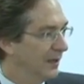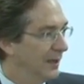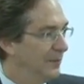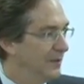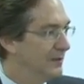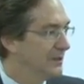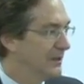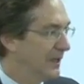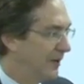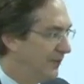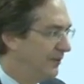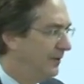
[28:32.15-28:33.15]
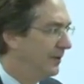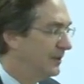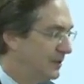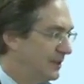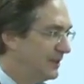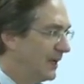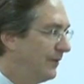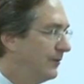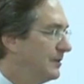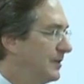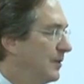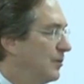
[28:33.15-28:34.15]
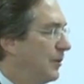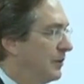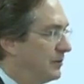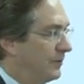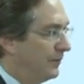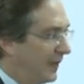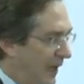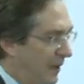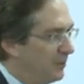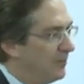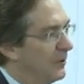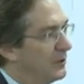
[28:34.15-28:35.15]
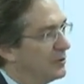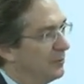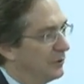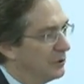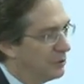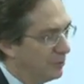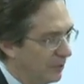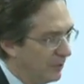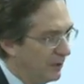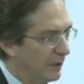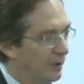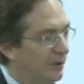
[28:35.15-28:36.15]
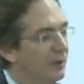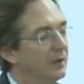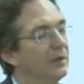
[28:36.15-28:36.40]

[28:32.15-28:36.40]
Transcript: I mean, she's, ob she's obviously the most developed, most mature,